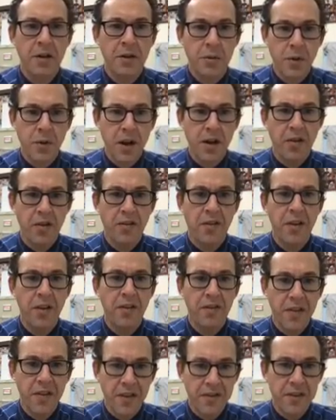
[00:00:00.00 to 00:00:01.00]
12,
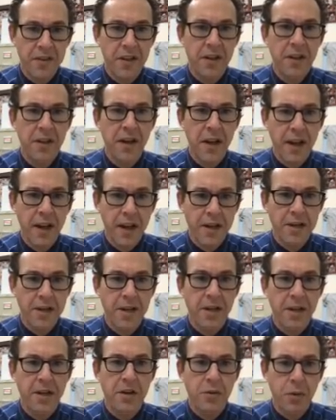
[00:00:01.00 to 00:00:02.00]
15,
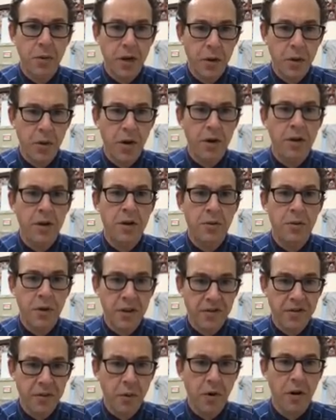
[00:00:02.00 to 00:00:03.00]
18, 21,
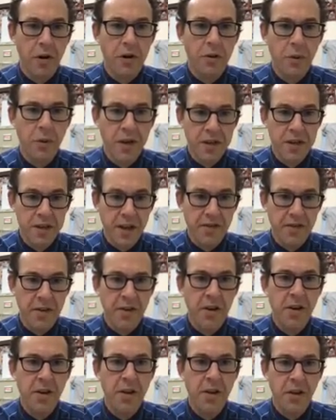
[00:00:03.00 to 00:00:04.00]
24,
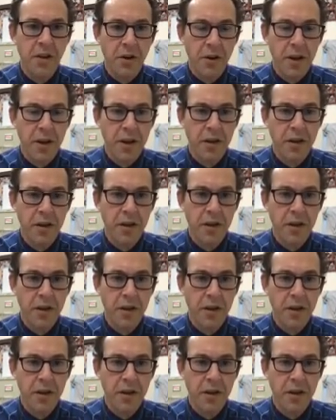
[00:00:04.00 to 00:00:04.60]
27, 30.